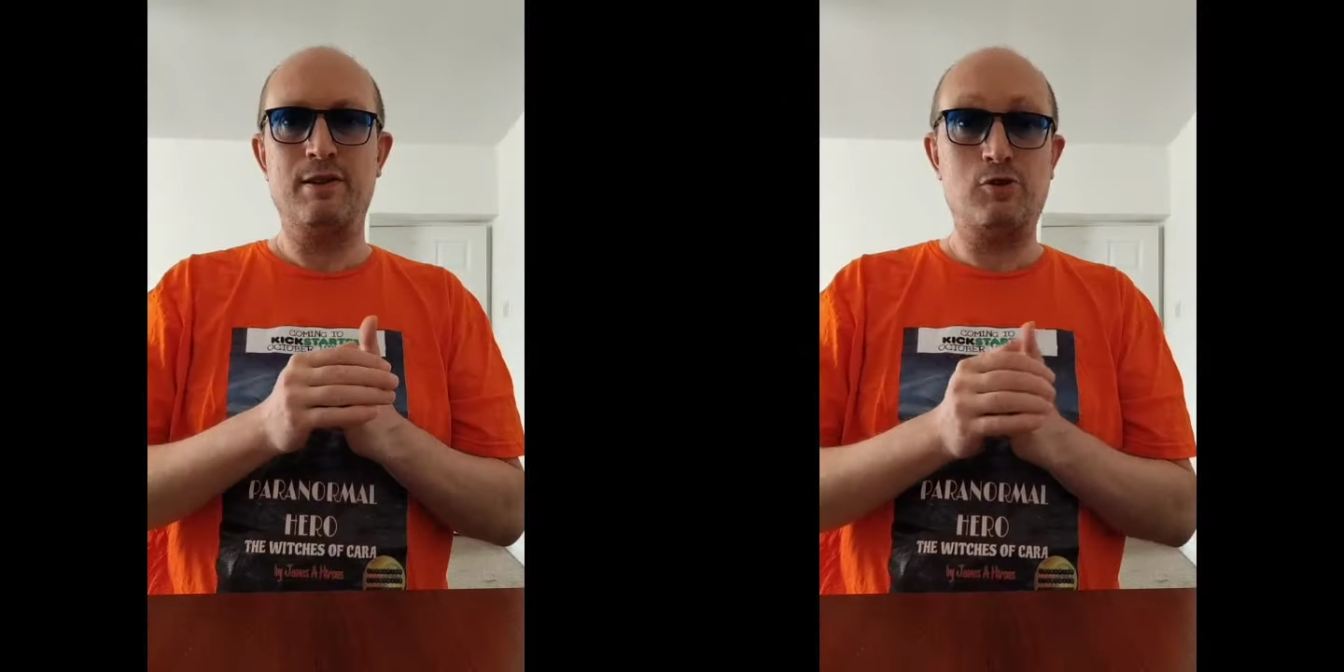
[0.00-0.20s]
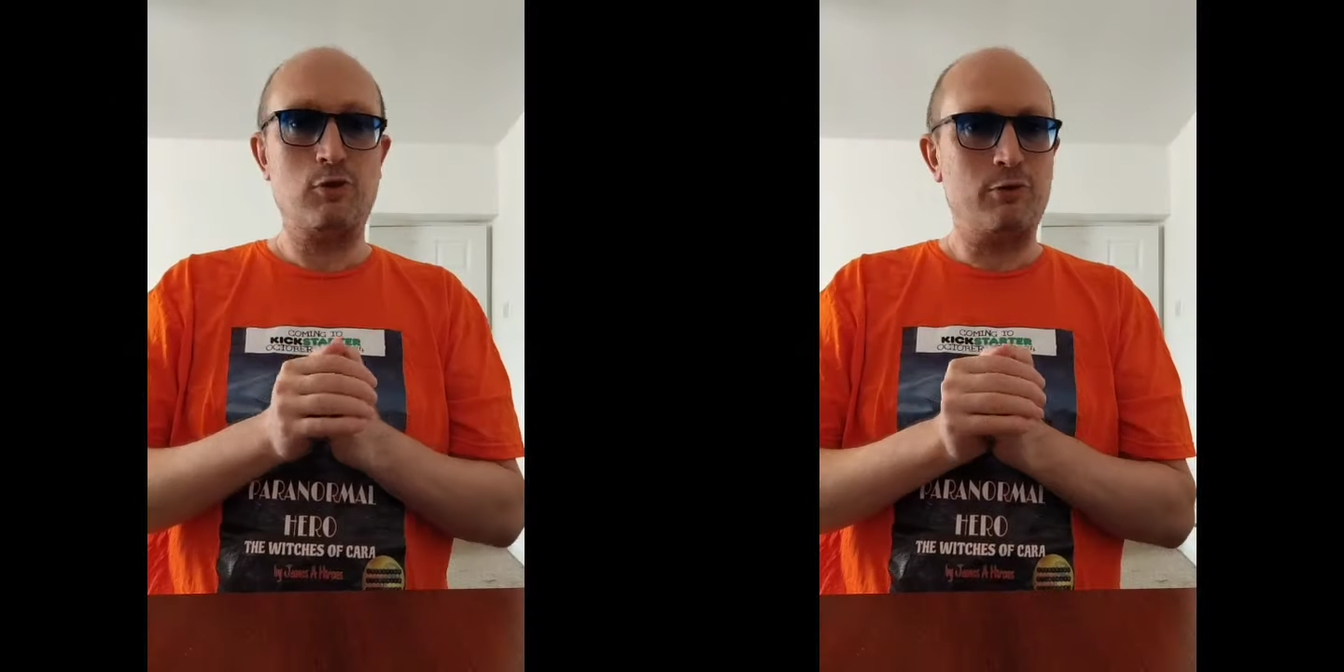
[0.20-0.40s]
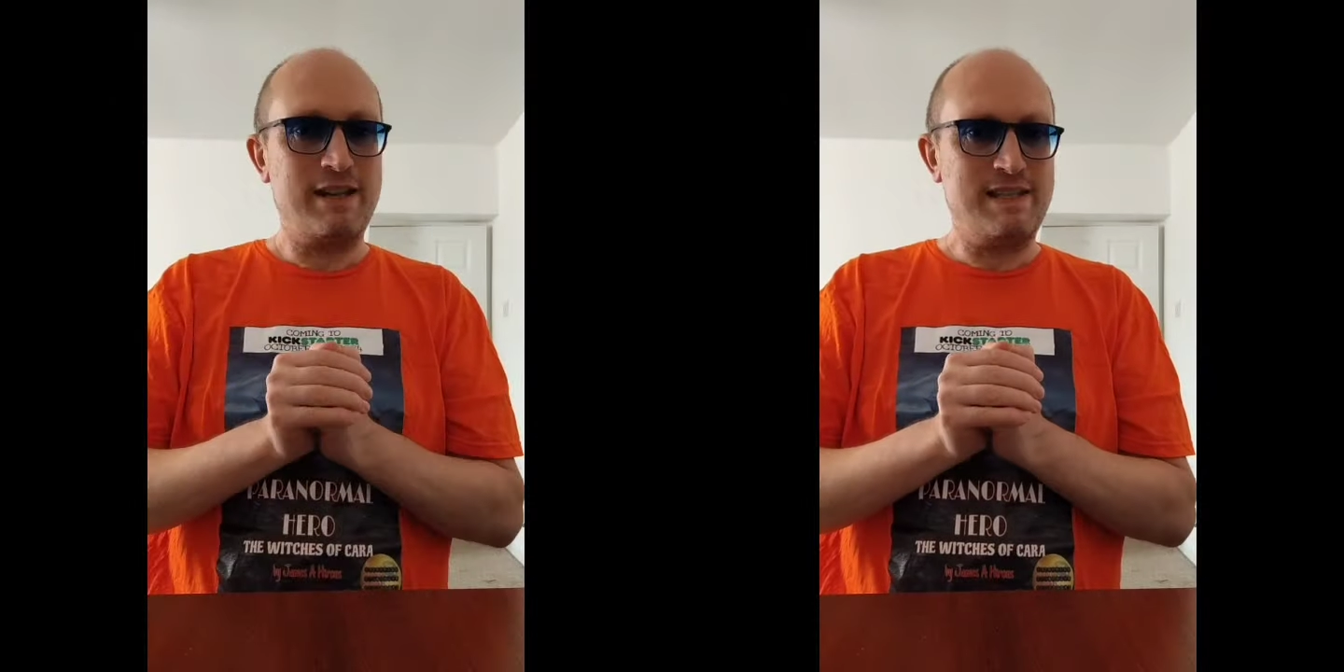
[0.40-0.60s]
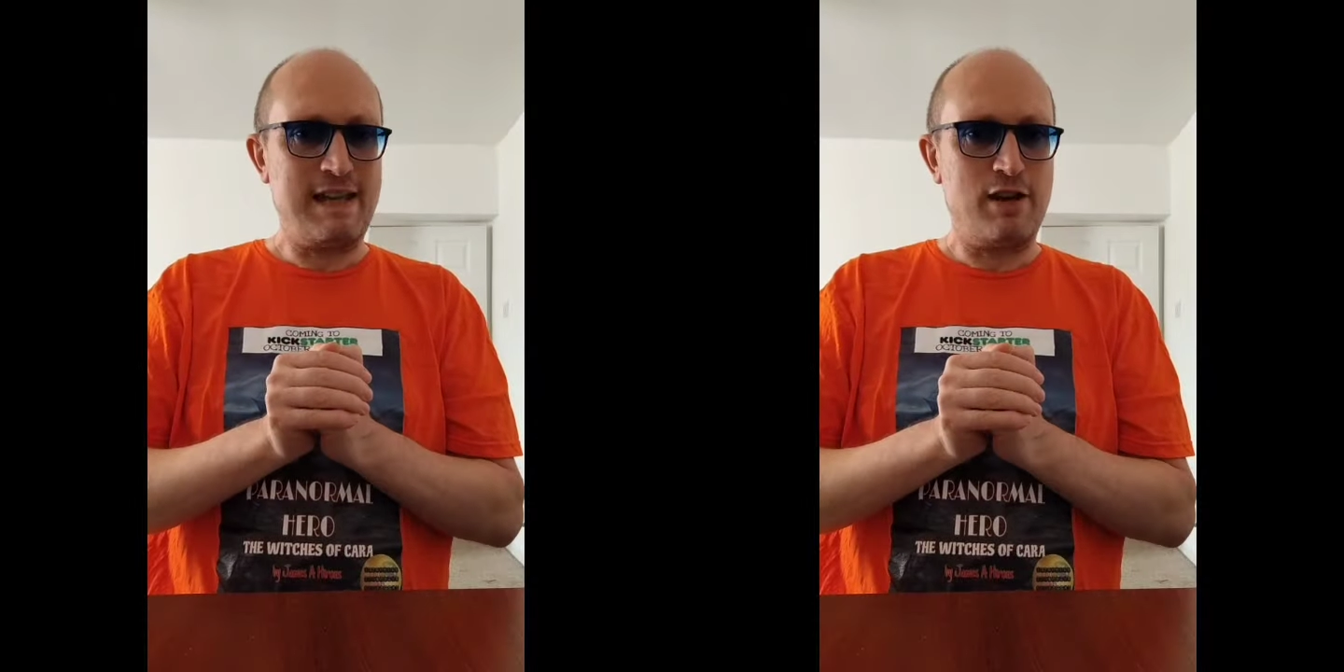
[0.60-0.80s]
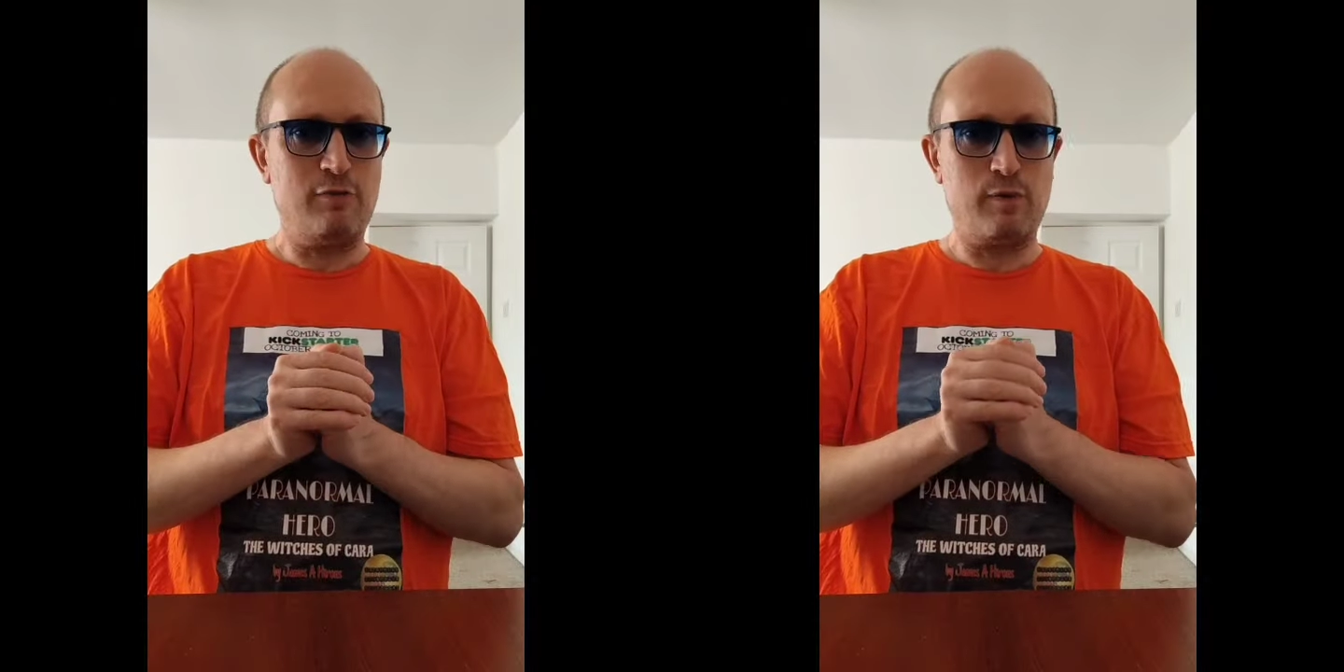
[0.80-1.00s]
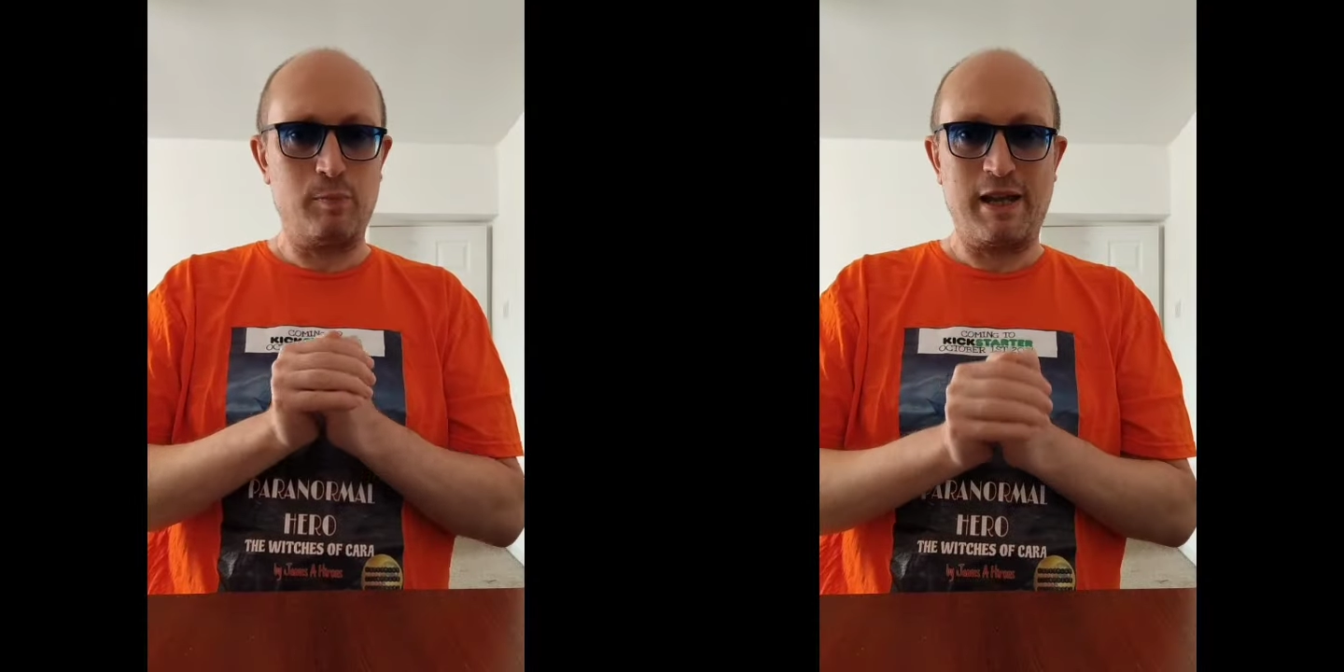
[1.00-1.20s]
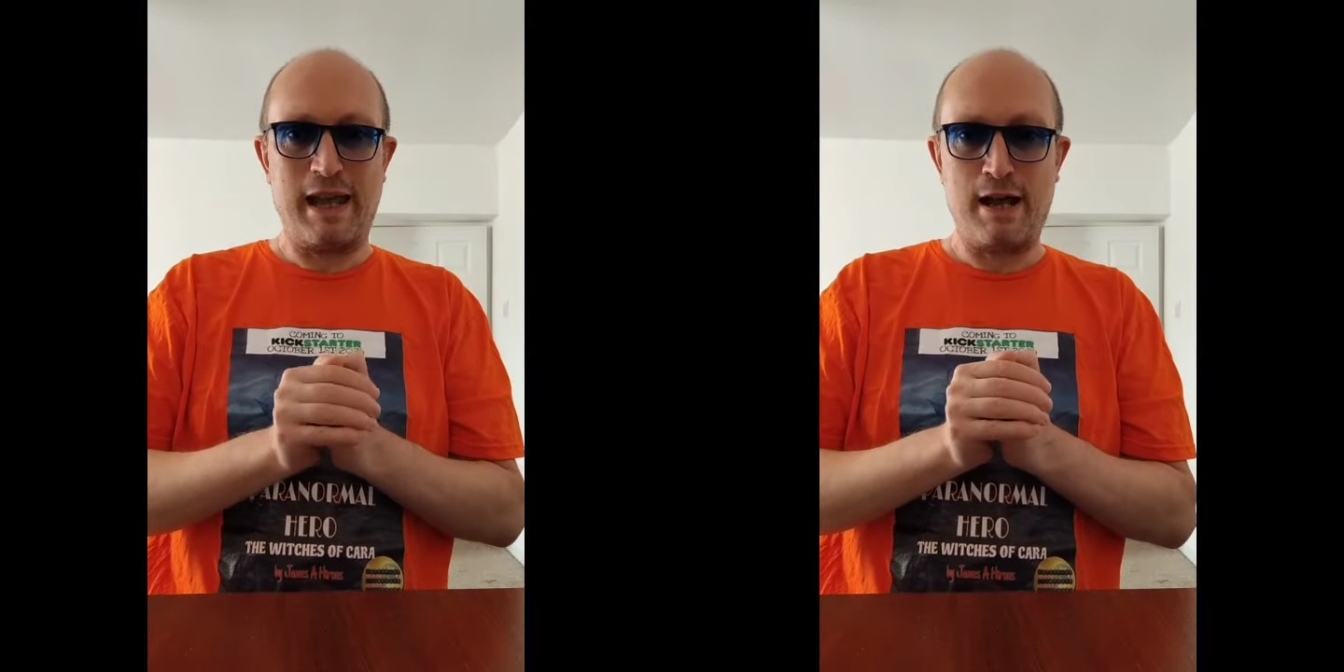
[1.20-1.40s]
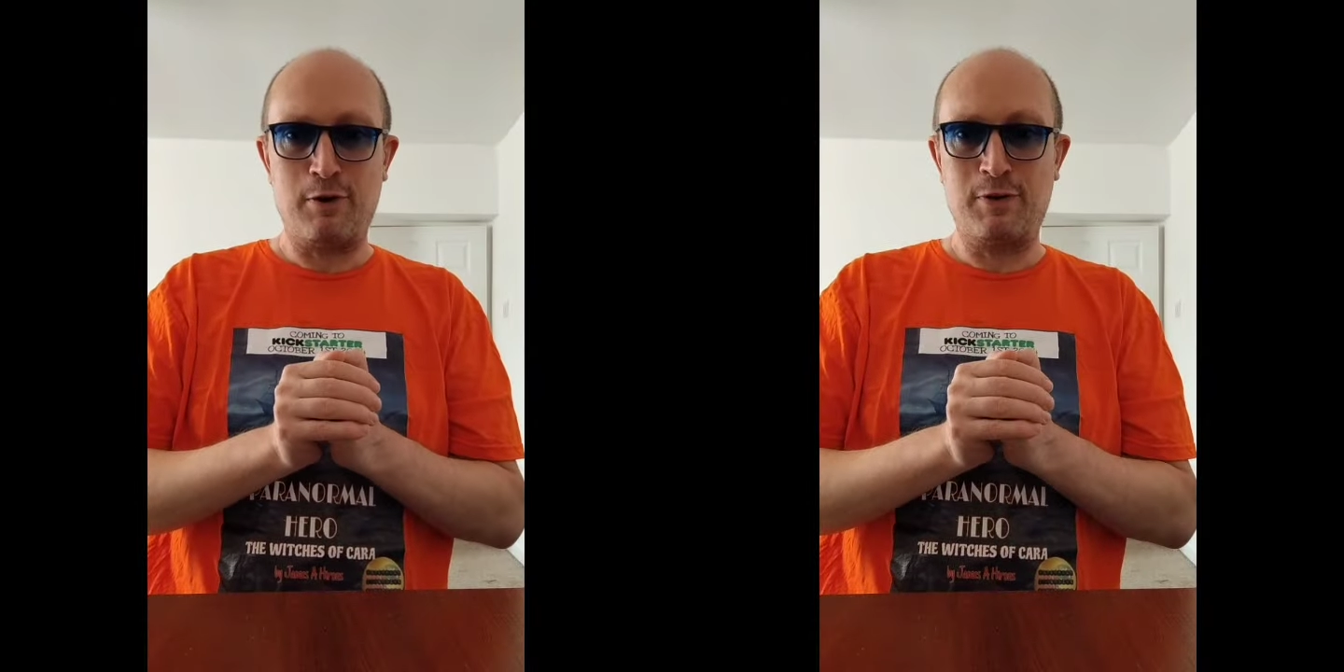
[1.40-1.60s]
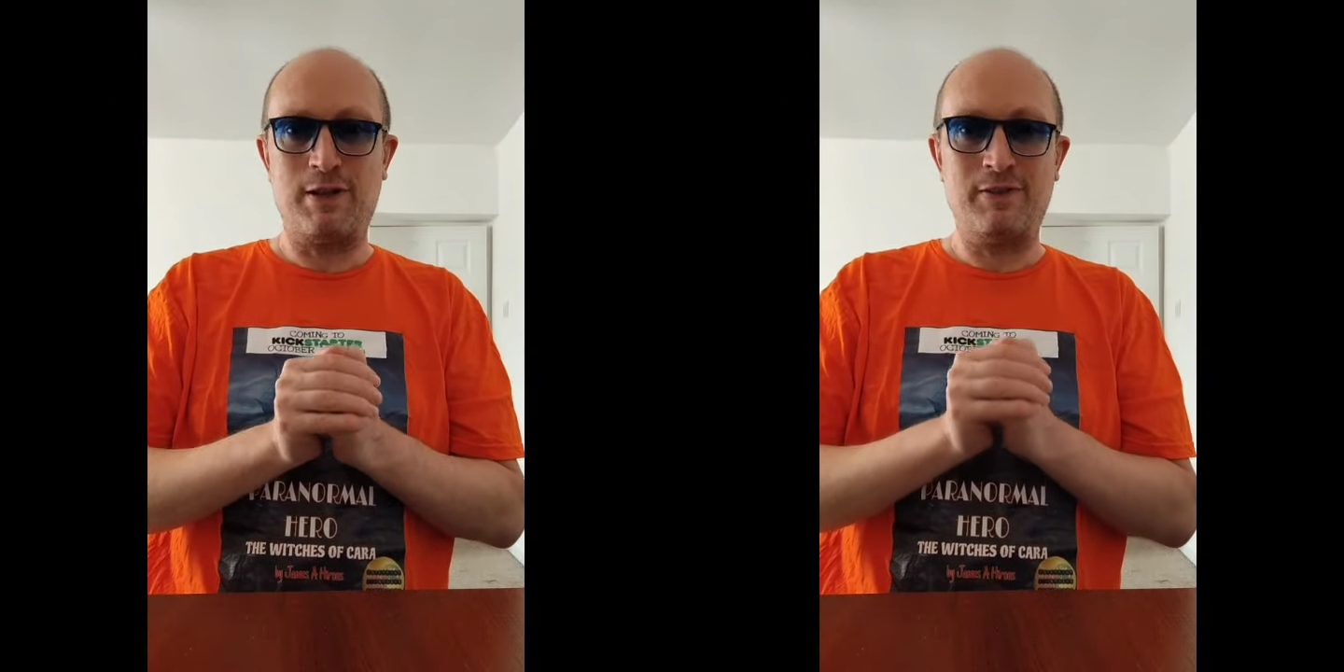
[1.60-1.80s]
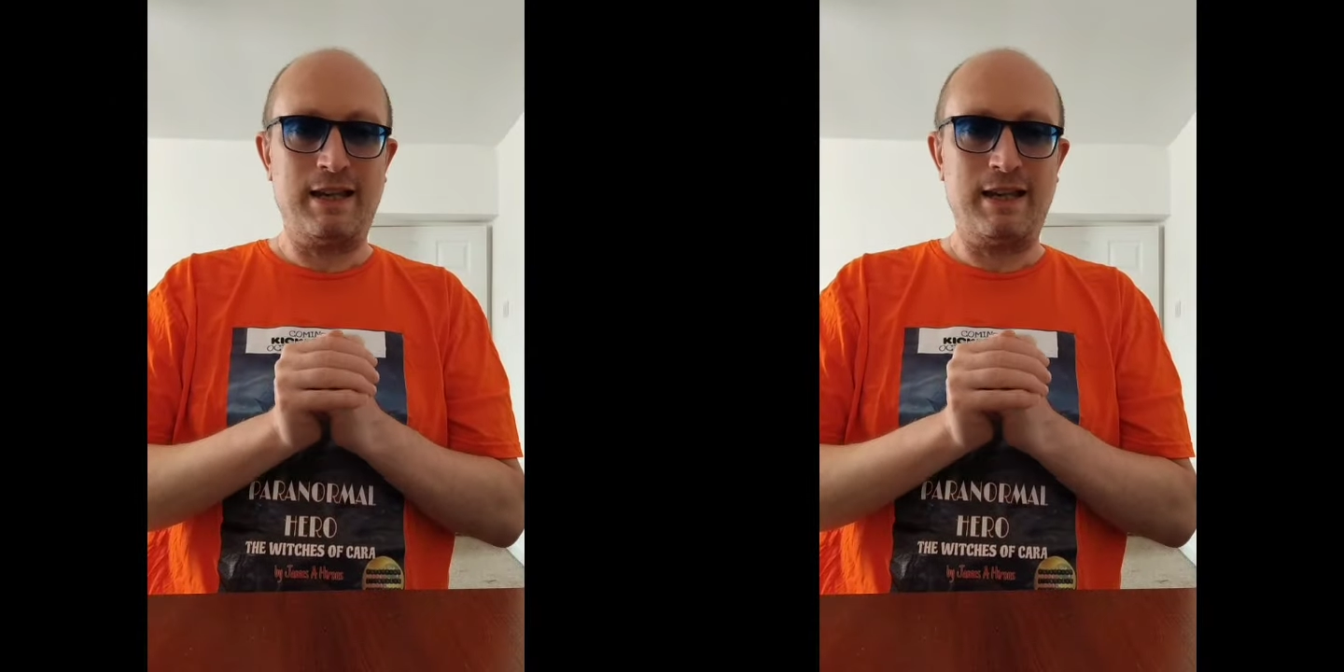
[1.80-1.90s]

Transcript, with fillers: The draw itself will be held on